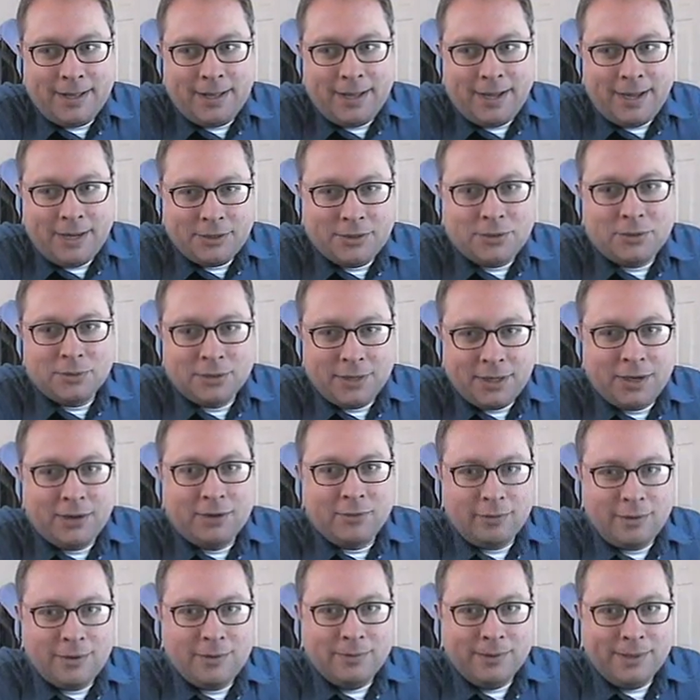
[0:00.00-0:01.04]
I totally
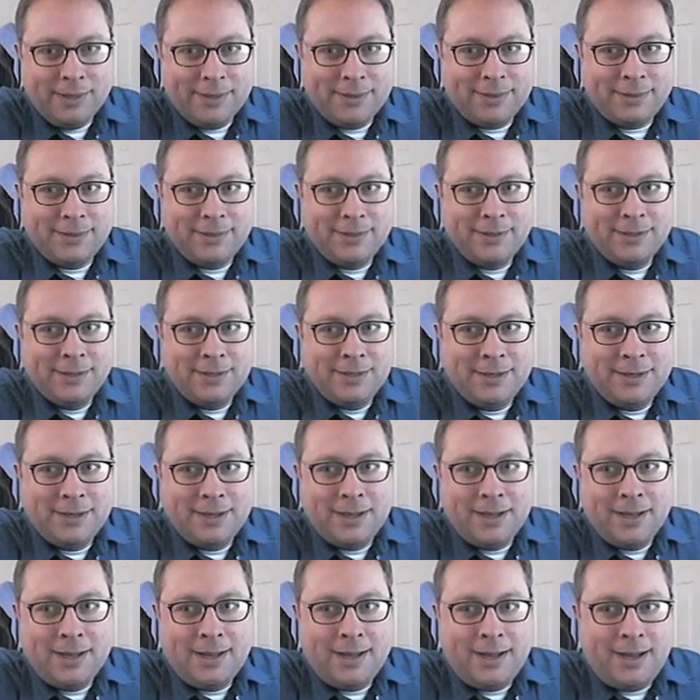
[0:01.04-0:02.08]
agree with.
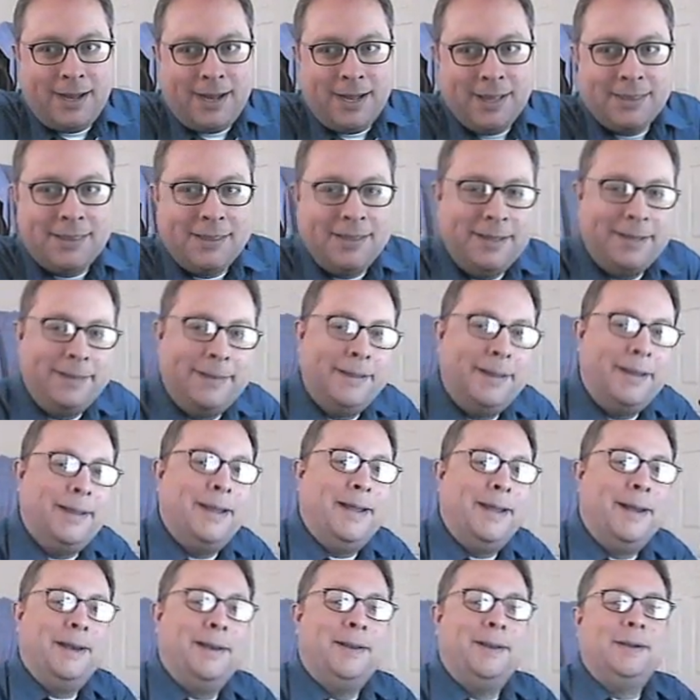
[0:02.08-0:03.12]
I think
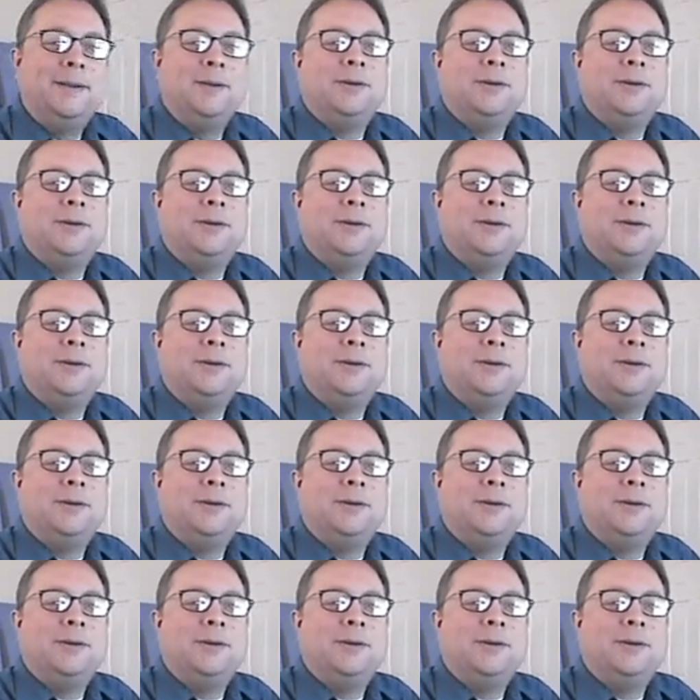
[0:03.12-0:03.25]
that